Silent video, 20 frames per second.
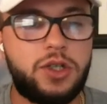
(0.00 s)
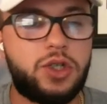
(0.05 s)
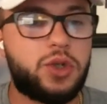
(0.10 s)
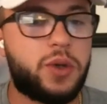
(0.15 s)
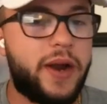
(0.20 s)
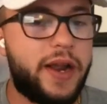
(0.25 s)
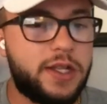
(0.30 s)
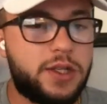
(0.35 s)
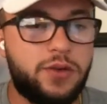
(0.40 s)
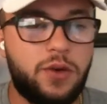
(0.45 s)

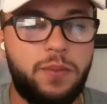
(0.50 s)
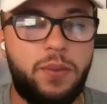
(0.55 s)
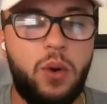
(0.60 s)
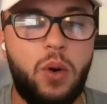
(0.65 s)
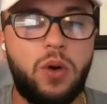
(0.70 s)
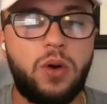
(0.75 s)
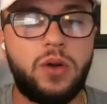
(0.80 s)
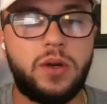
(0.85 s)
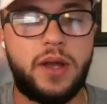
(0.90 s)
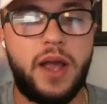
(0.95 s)
transfer
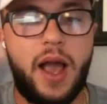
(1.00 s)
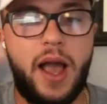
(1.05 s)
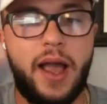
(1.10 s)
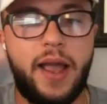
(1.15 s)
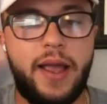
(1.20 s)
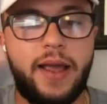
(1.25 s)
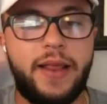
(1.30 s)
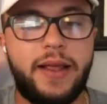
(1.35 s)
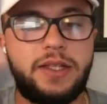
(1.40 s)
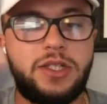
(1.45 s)
portal
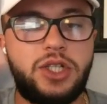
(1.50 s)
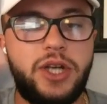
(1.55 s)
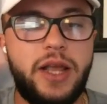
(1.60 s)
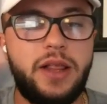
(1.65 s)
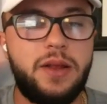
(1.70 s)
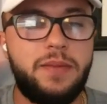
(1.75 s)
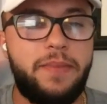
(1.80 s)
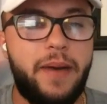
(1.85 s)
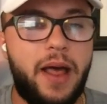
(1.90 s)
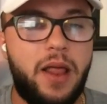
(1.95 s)
guy, and that's
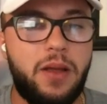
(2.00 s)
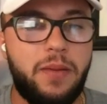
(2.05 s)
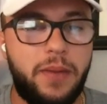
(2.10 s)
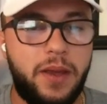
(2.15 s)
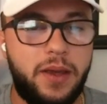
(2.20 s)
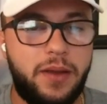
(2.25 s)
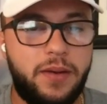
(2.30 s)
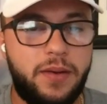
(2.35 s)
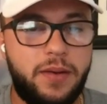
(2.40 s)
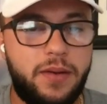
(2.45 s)
Jalen Bellamy.